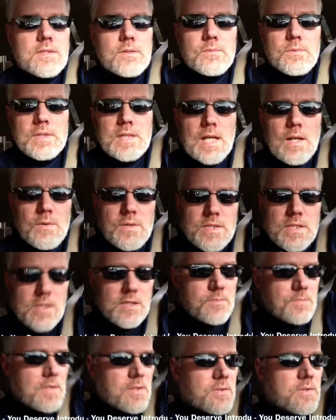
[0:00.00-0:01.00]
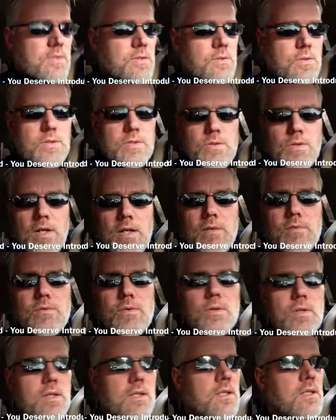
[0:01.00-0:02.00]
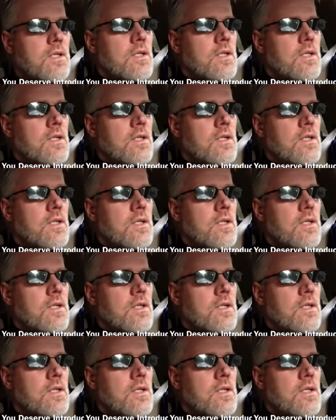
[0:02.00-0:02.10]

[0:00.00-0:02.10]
than what I was exposed to and trained for